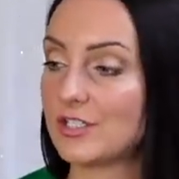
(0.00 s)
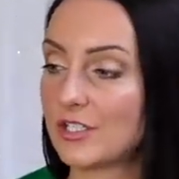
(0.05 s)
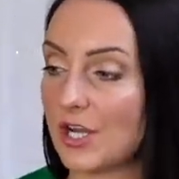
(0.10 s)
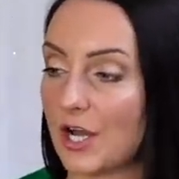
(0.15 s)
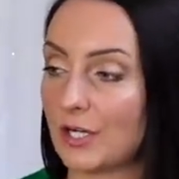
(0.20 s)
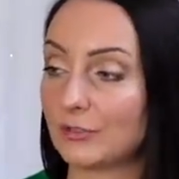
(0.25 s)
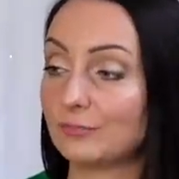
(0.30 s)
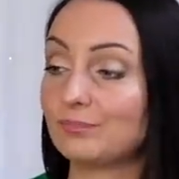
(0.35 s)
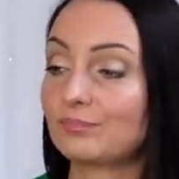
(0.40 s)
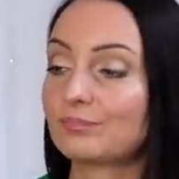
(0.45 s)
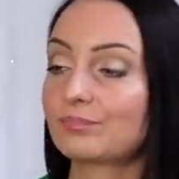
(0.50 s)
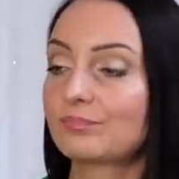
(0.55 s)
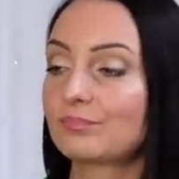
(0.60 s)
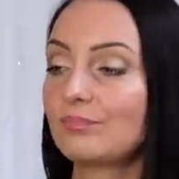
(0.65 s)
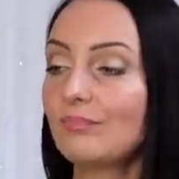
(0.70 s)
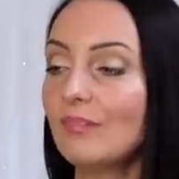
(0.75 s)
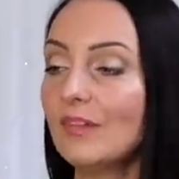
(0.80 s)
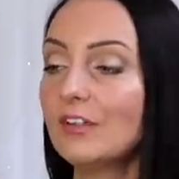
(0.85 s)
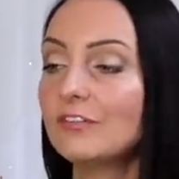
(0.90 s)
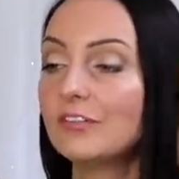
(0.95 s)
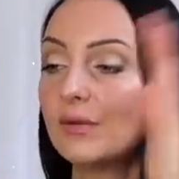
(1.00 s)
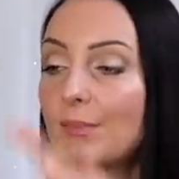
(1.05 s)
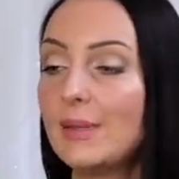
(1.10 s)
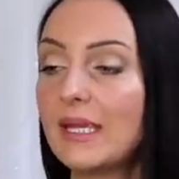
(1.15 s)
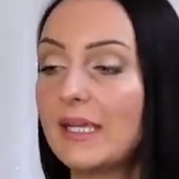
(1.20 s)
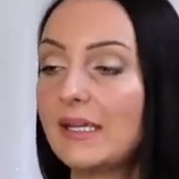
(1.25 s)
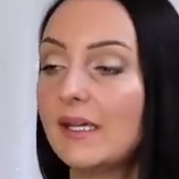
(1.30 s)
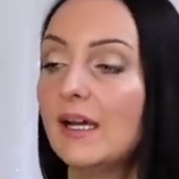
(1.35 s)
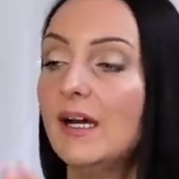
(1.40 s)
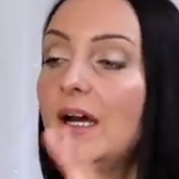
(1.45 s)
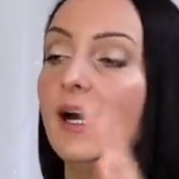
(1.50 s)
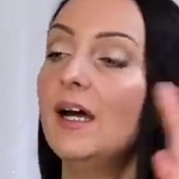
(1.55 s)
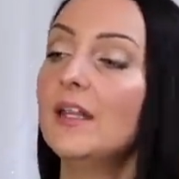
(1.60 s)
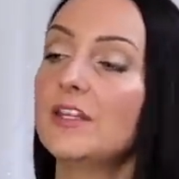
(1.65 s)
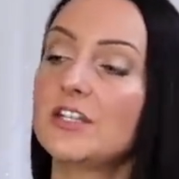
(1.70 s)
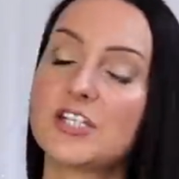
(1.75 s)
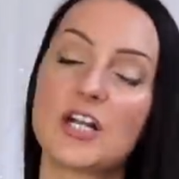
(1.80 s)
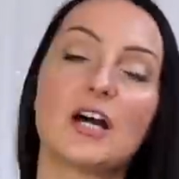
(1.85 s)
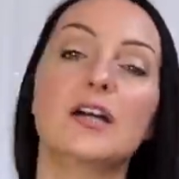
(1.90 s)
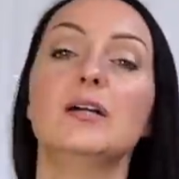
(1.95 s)
So for me,
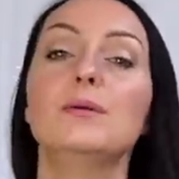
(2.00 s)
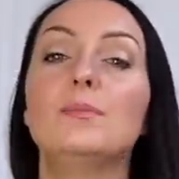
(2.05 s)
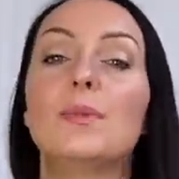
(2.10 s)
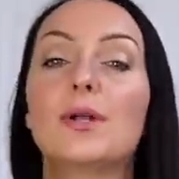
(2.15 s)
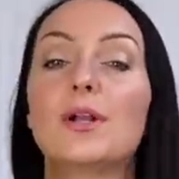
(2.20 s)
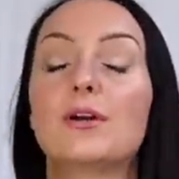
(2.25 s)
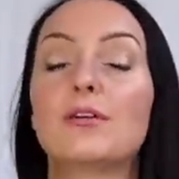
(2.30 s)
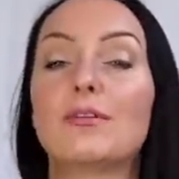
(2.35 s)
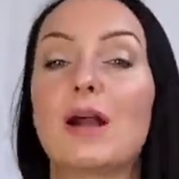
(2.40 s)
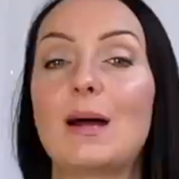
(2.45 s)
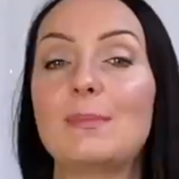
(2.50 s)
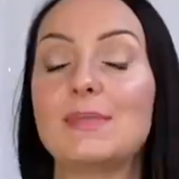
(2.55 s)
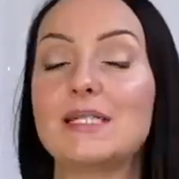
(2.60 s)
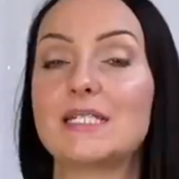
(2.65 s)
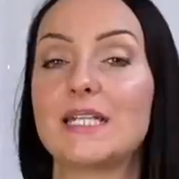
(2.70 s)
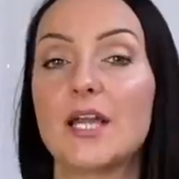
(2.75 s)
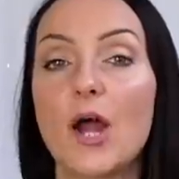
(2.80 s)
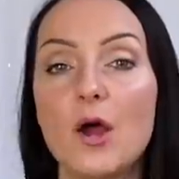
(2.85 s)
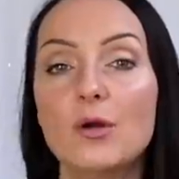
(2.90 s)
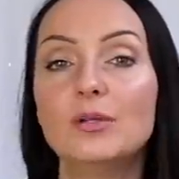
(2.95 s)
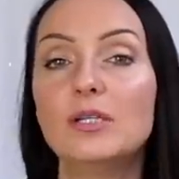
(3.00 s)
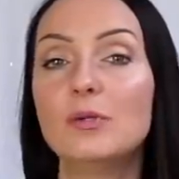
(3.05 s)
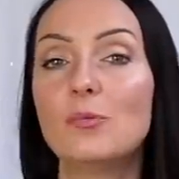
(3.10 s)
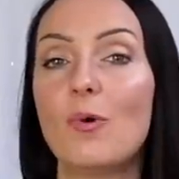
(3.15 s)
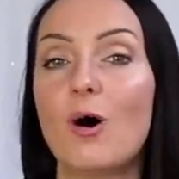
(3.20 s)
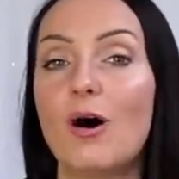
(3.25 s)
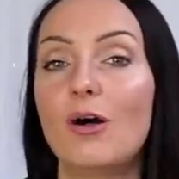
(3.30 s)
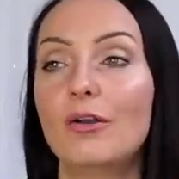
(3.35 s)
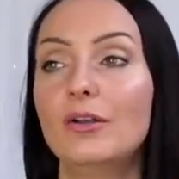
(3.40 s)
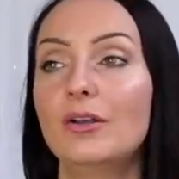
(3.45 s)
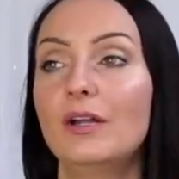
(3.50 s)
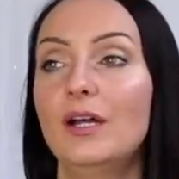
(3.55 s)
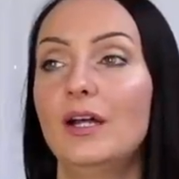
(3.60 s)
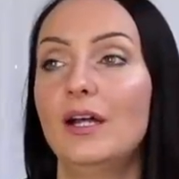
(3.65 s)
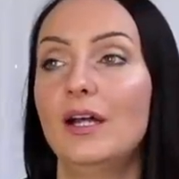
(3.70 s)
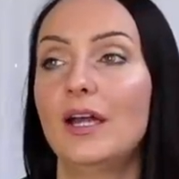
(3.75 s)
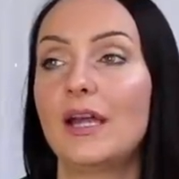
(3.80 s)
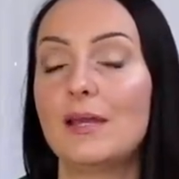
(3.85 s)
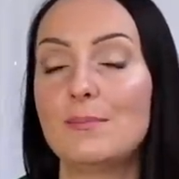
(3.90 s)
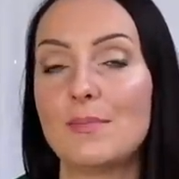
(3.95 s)
the giant monogram is the only one
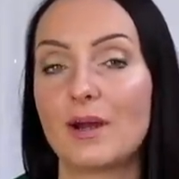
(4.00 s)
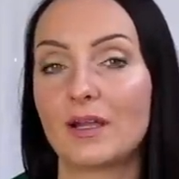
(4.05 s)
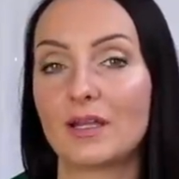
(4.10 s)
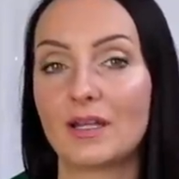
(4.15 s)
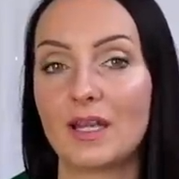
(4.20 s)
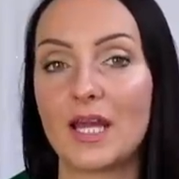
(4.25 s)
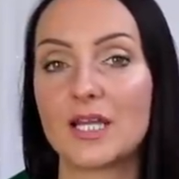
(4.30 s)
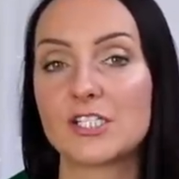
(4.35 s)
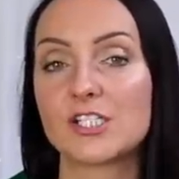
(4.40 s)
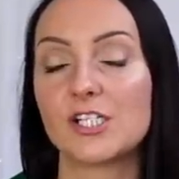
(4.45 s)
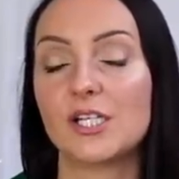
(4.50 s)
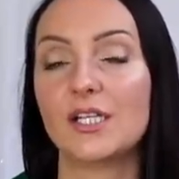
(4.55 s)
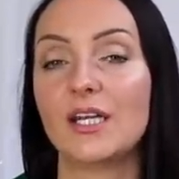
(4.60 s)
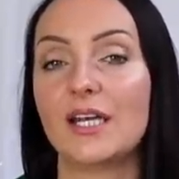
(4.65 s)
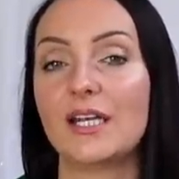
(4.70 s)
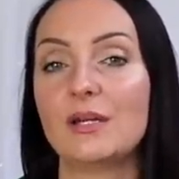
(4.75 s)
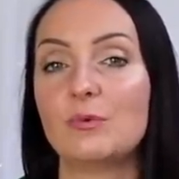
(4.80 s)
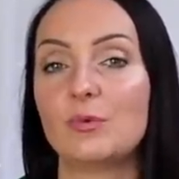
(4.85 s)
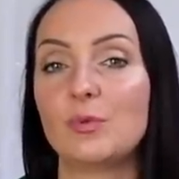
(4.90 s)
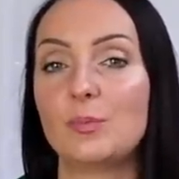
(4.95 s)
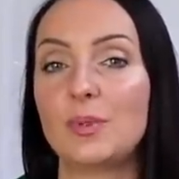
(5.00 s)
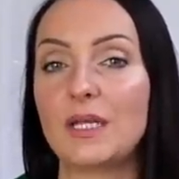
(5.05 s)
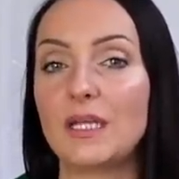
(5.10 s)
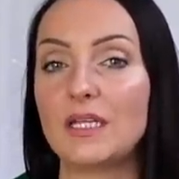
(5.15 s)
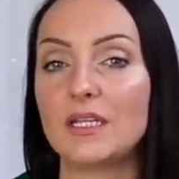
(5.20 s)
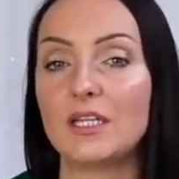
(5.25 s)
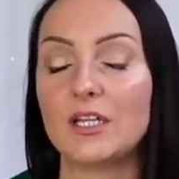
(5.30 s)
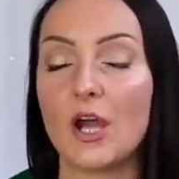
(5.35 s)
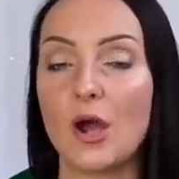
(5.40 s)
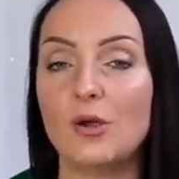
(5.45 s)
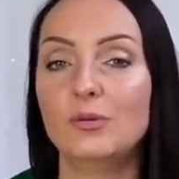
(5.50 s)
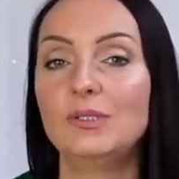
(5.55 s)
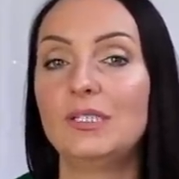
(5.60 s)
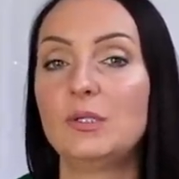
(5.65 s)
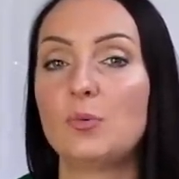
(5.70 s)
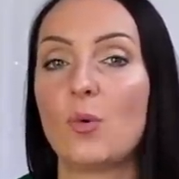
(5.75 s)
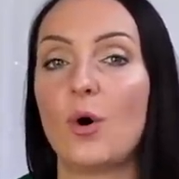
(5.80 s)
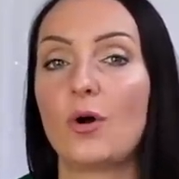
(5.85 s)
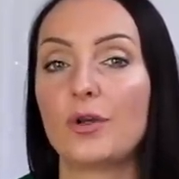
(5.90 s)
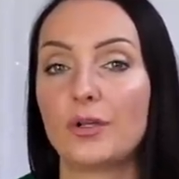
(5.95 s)
in my collection and it will be the
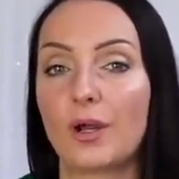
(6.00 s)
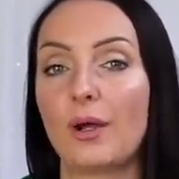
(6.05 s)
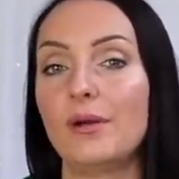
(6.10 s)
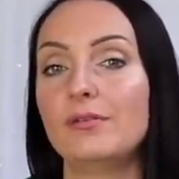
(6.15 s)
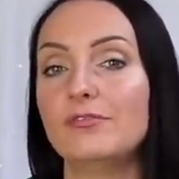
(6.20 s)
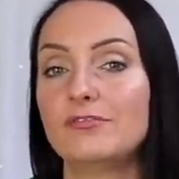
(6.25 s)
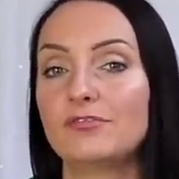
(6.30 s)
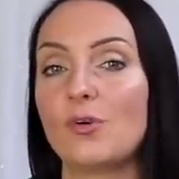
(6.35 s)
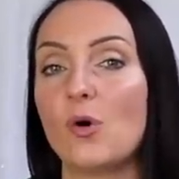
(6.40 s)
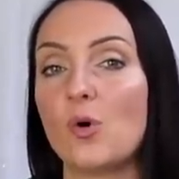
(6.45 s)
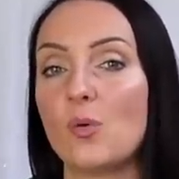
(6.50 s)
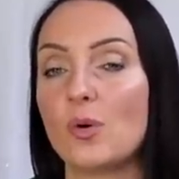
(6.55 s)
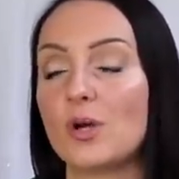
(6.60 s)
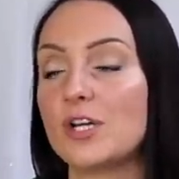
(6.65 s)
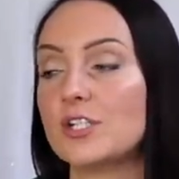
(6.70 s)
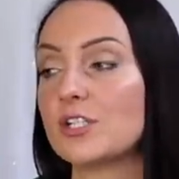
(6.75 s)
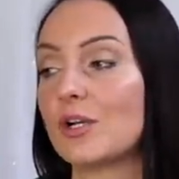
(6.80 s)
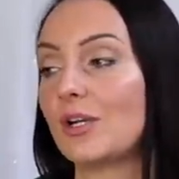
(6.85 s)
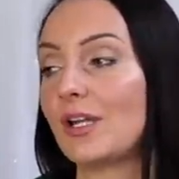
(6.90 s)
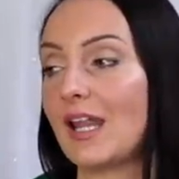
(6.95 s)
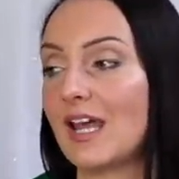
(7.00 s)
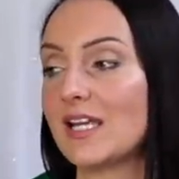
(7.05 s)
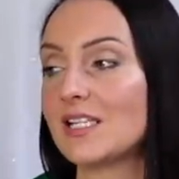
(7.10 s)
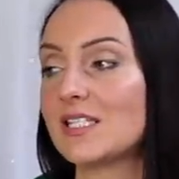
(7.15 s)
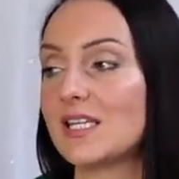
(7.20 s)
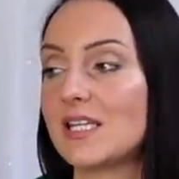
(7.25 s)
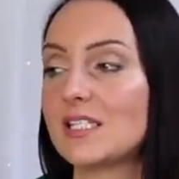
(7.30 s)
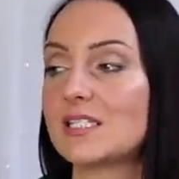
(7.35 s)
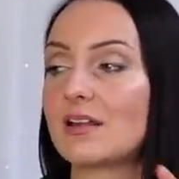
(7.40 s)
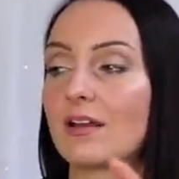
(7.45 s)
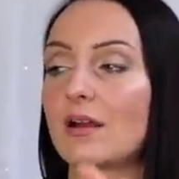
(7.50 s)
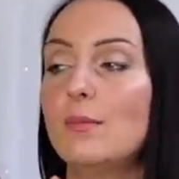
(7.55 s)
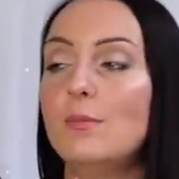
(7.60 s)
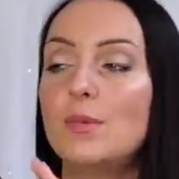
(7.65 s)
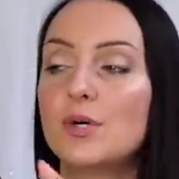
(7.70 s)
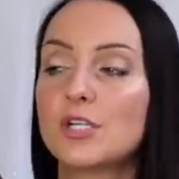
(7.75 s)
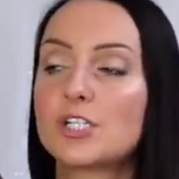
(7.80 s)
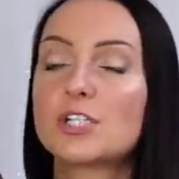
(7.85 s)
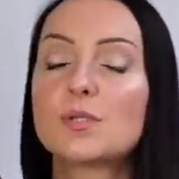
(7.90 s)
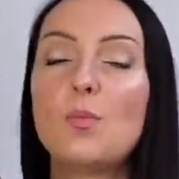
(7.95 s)
only one going forward unless it's like a
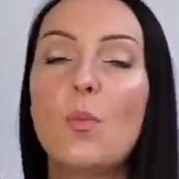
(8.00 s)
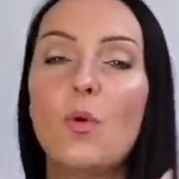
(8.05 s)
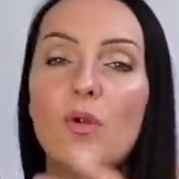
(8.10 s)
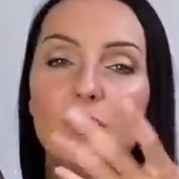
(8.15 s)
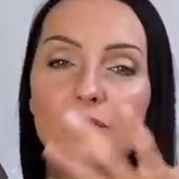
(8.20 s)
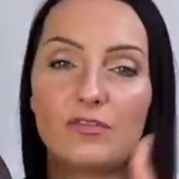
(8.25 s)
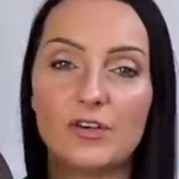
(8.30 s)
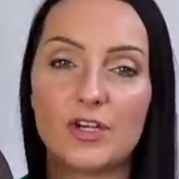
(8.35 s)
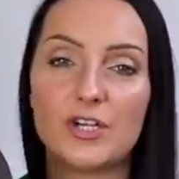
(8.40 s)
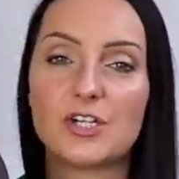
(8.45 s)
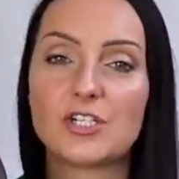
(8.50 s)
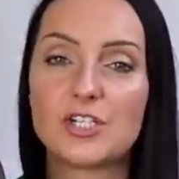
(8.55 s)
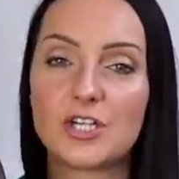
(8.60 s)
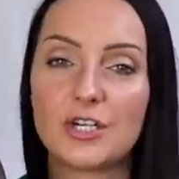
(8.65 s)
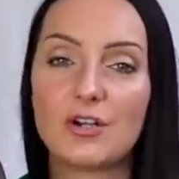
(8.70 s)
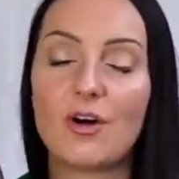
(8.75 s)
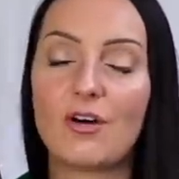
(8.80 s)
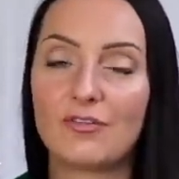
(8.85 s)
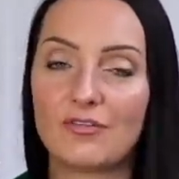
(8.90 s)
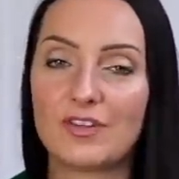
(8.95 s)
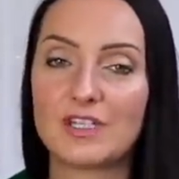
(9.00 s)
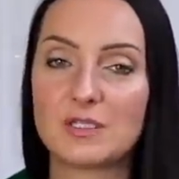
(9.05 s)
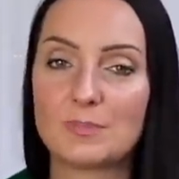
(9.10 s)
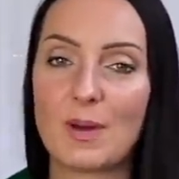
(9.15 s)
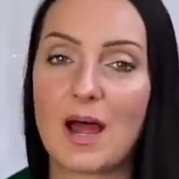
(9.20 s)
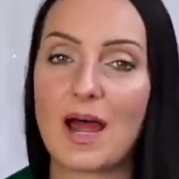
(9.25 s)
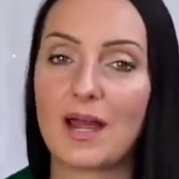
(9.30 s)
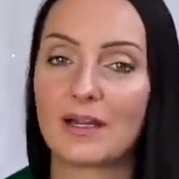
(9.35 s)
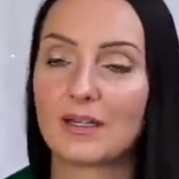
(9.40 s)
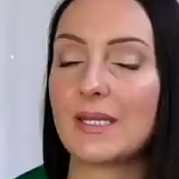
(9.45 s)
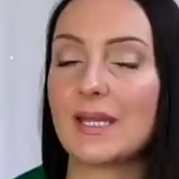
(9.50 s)
much smaller version of this bag.